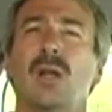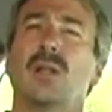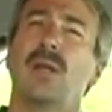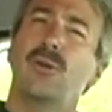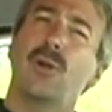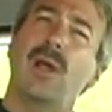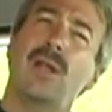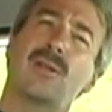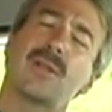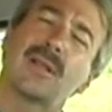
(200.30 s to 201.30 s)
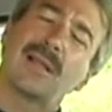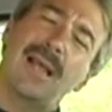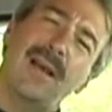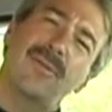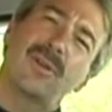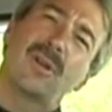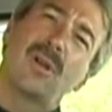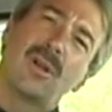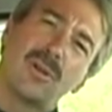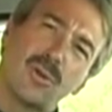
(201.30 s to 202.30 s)
lean your head to the left,
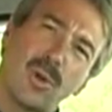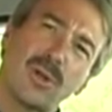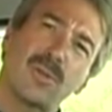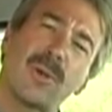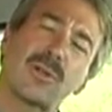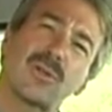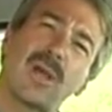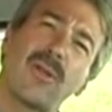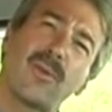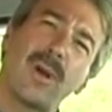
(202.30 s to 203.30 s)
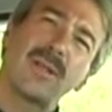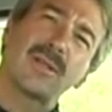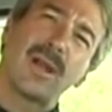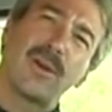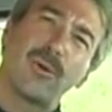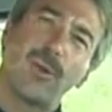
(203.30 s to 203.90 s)
stretch the muscles out on the right side of your